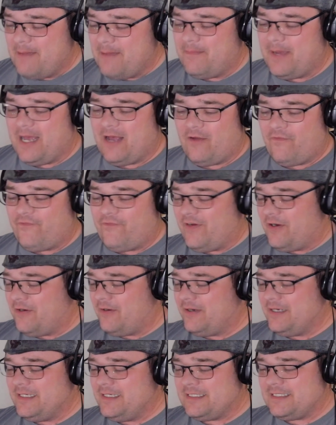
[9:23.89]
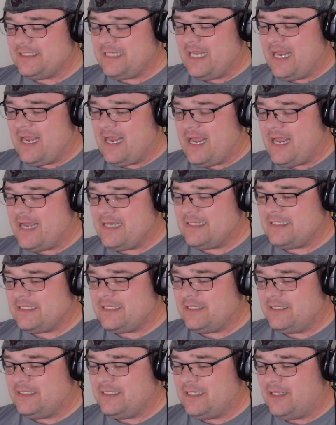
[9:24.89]
Alfarious has
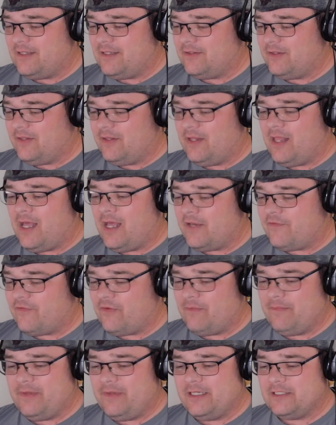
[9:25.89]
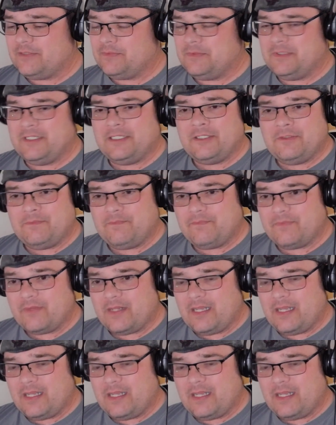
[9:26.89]
done a lot for me as well.